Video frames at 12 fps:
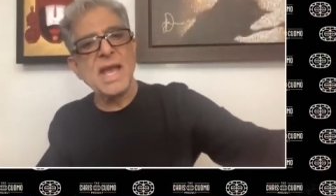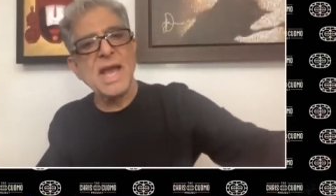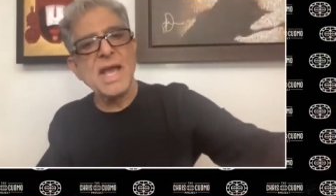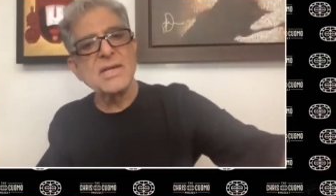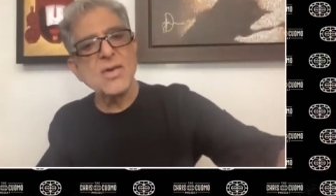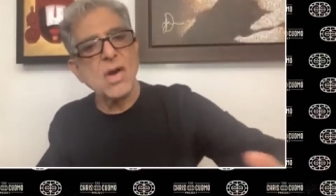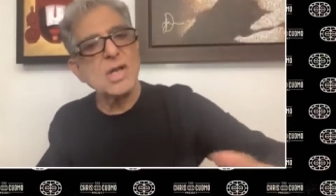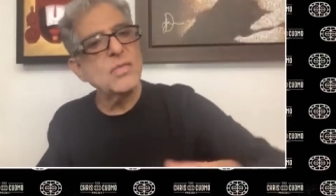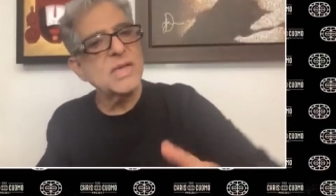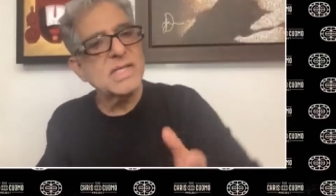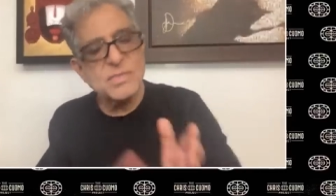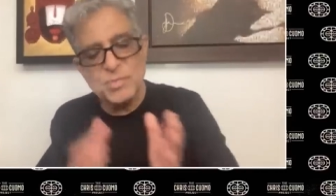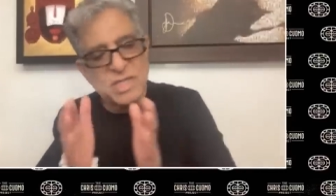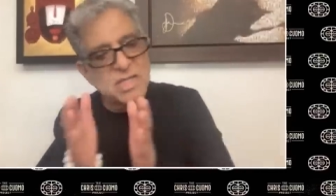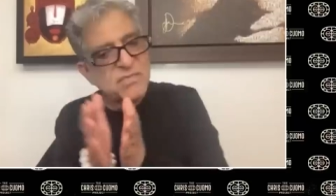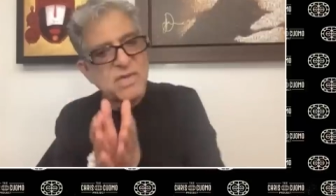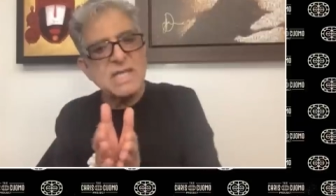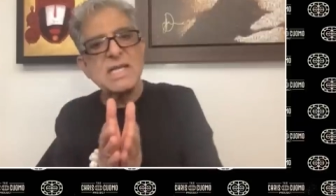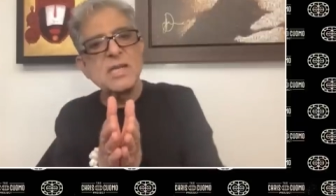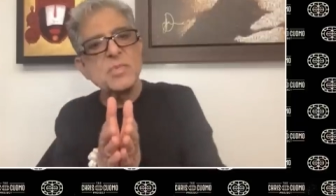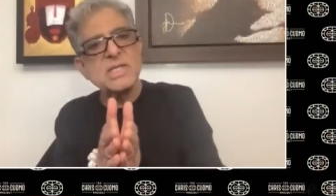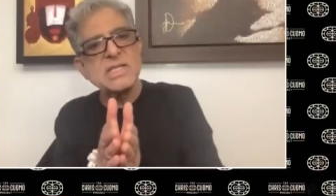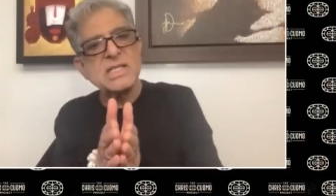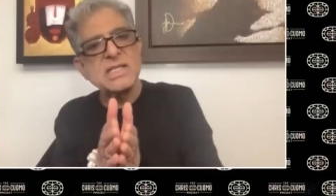and always been very
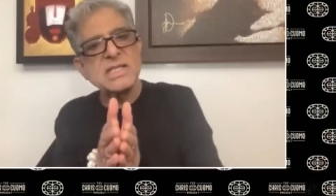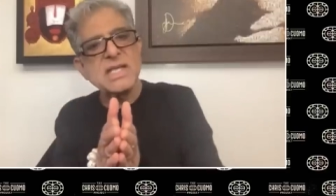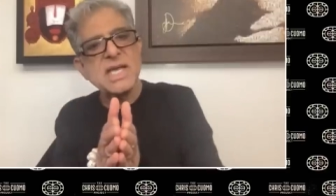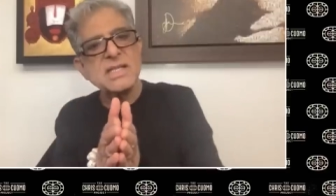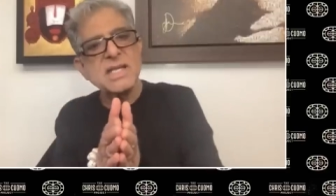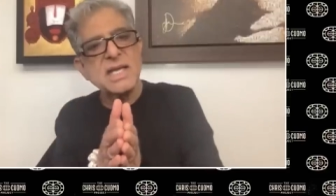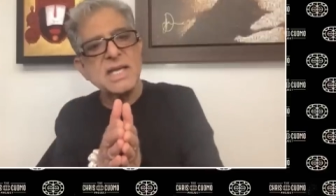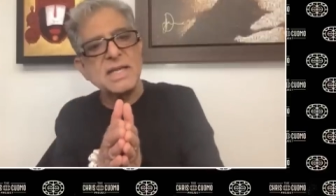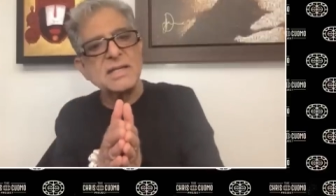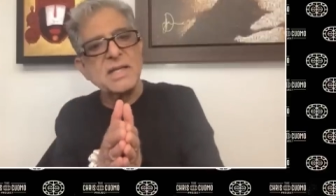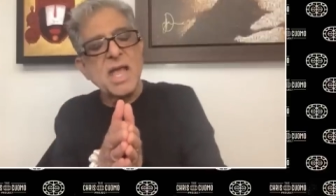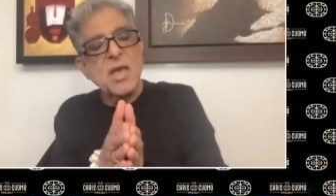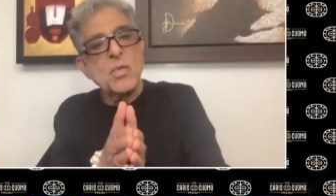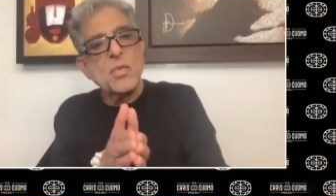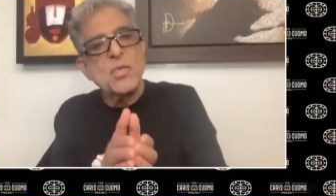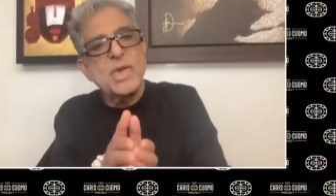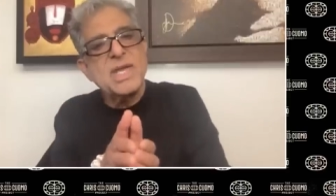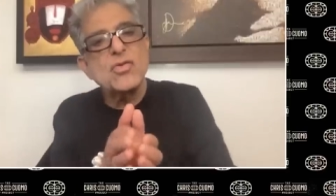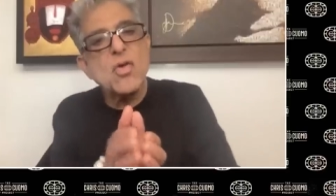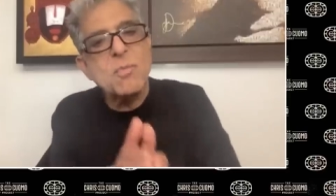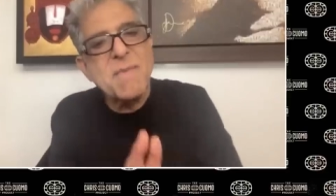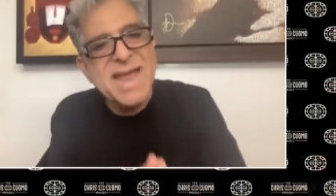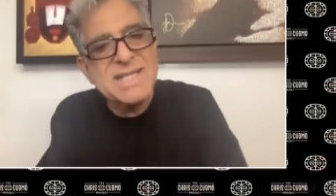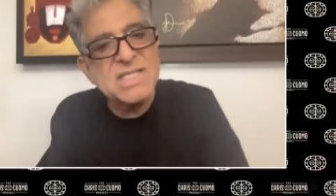limited in their thinking. We
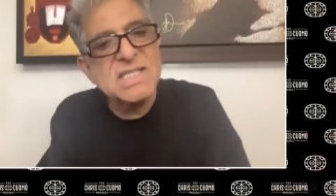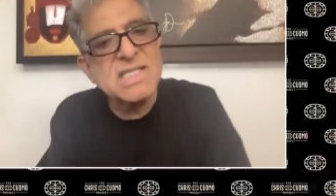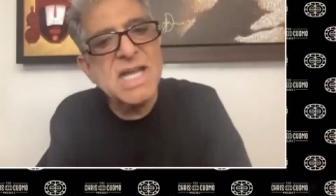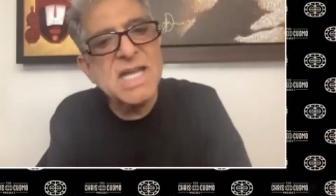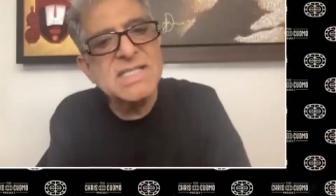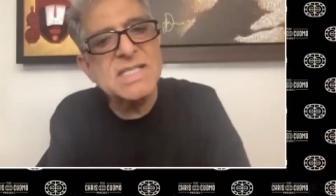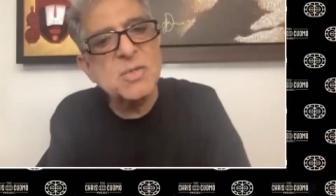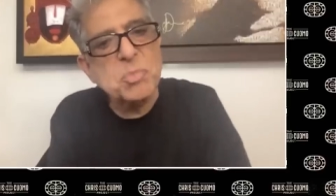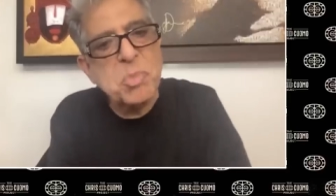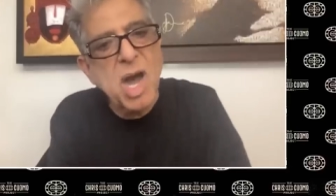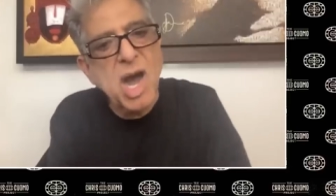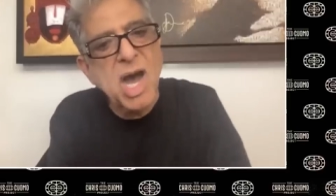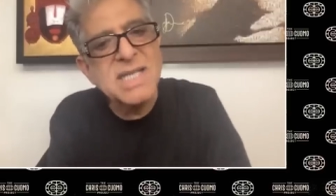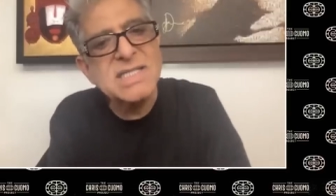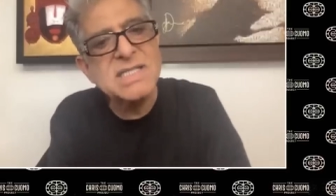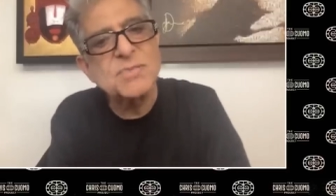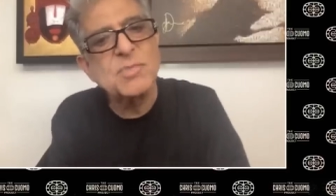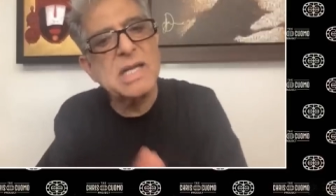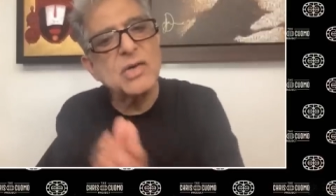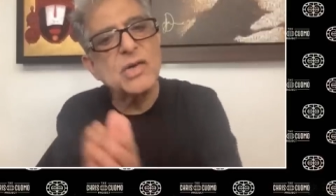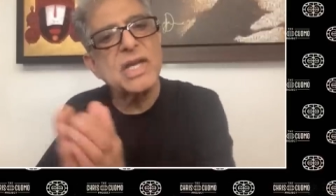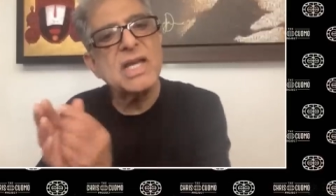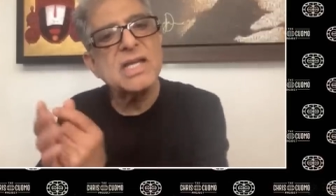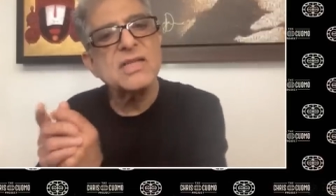romanticize the past by
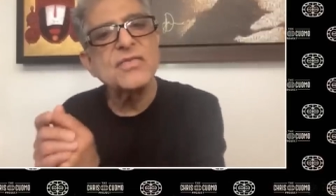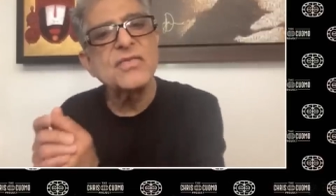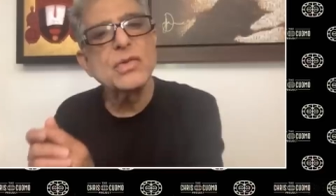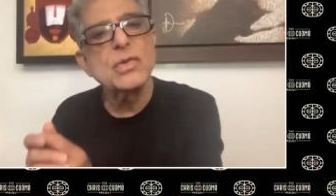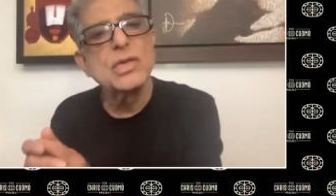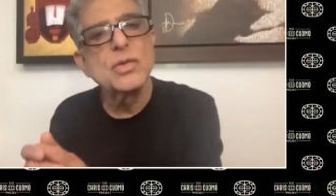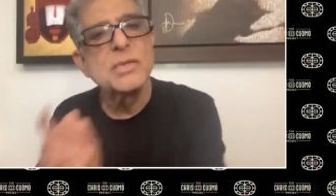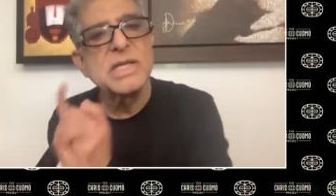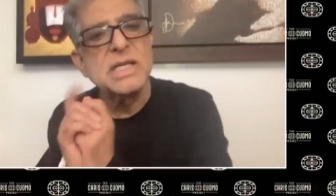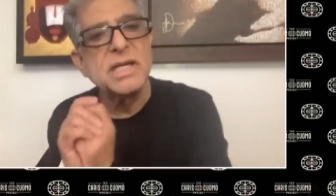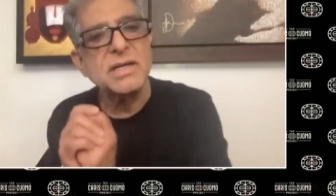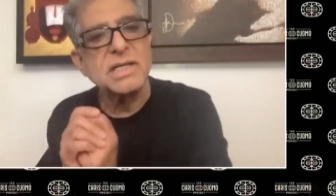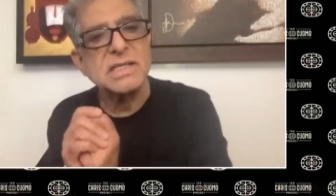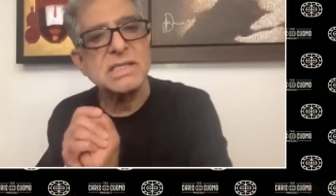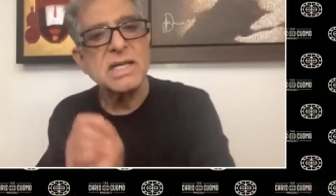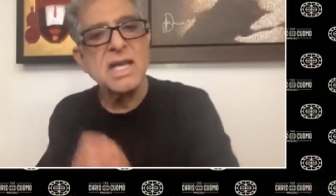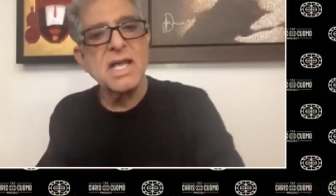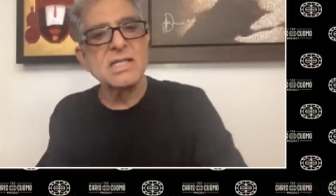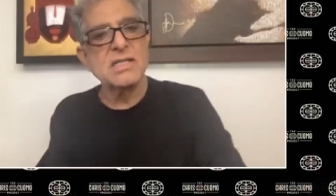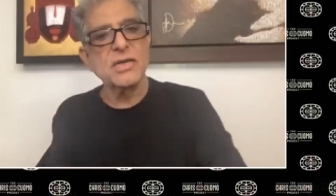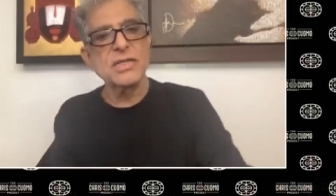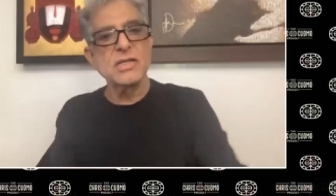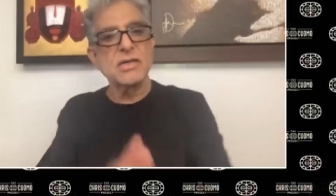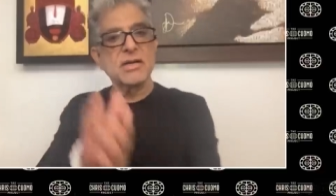looking at a few luminaries. So,
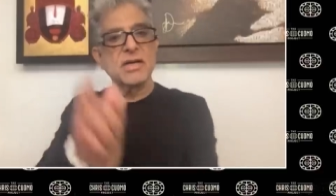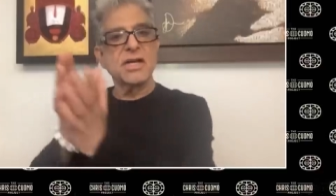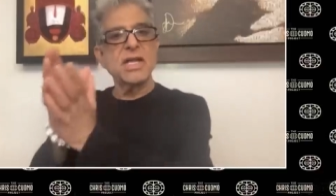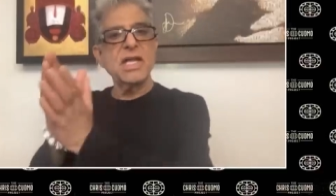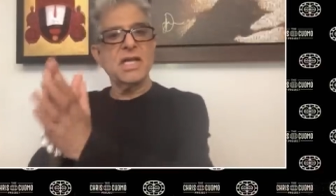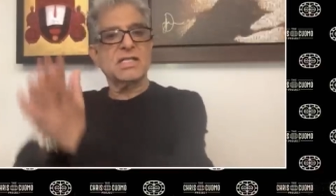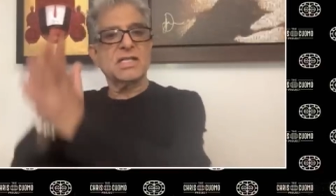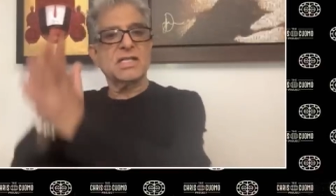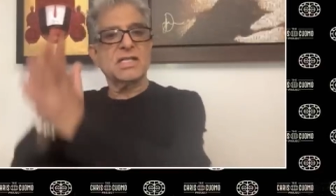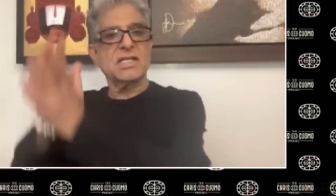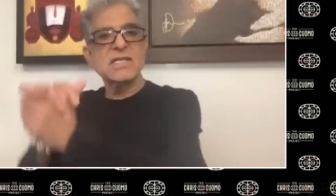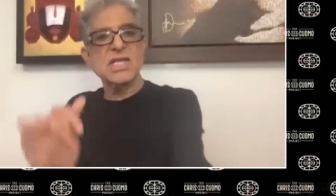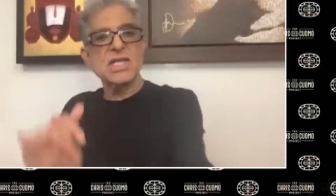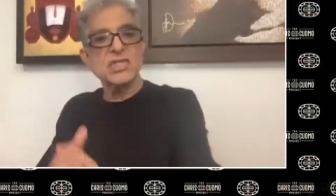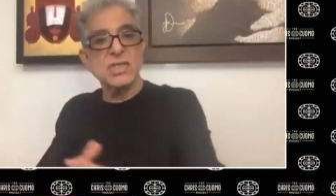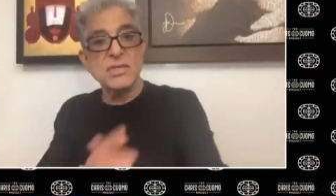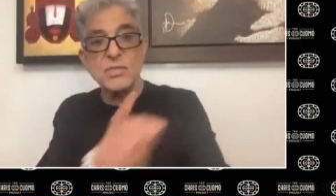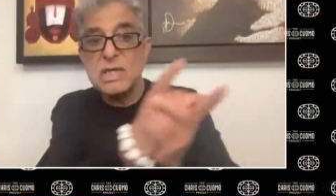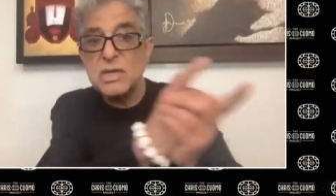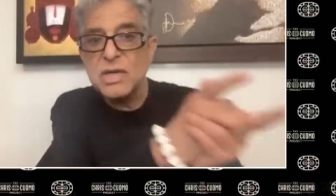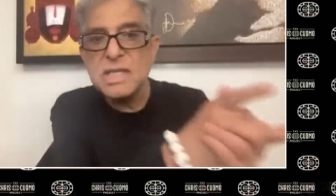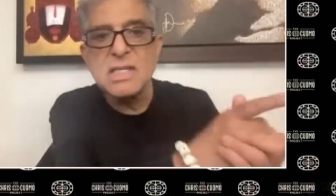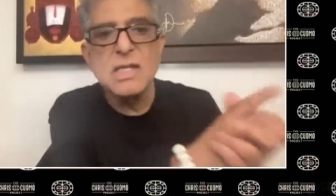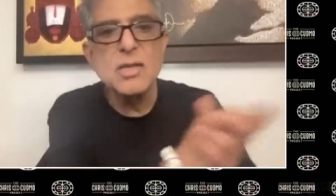you know, Greek civilization, we
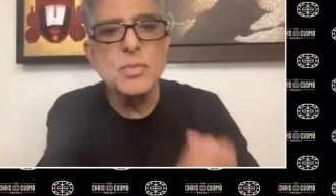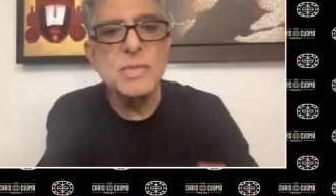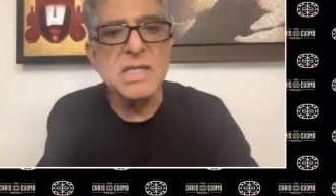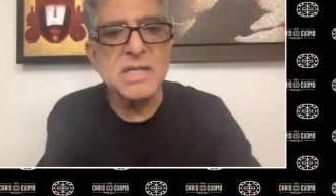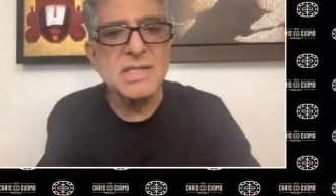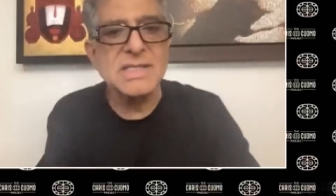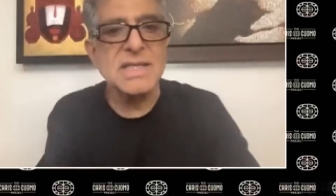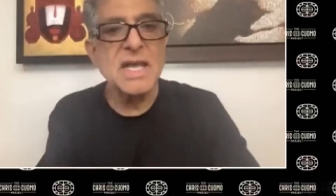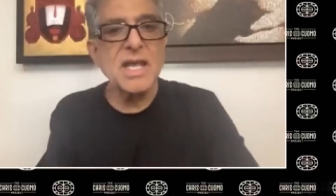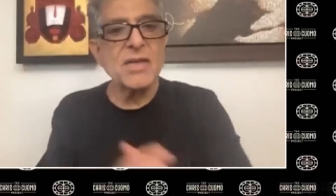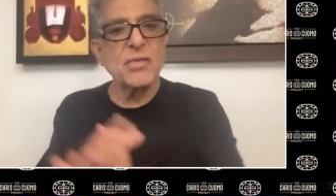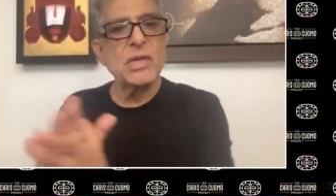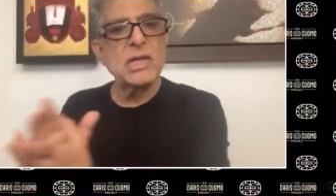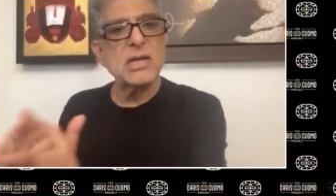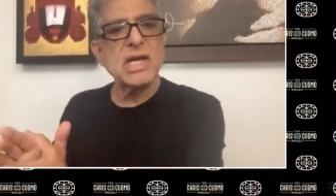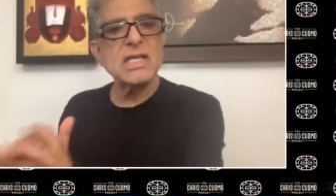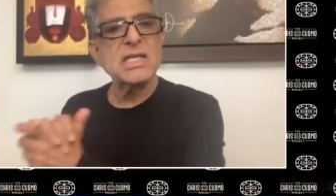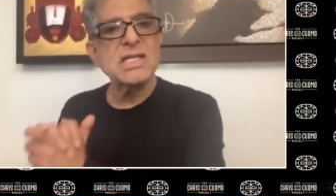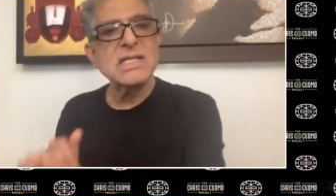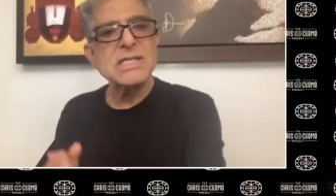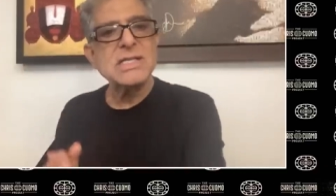look at the luminaries. We look at Indian